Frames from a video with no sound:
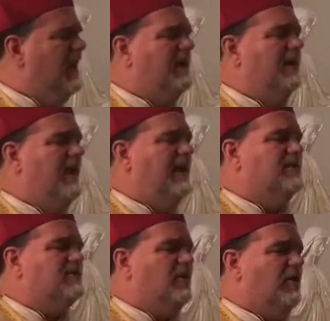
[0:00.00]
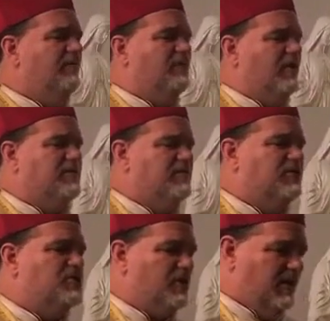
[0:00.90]
not laid to Saul of
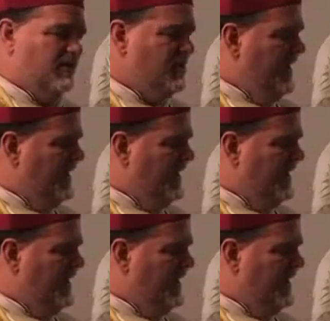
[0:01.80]
Tarsus' charge.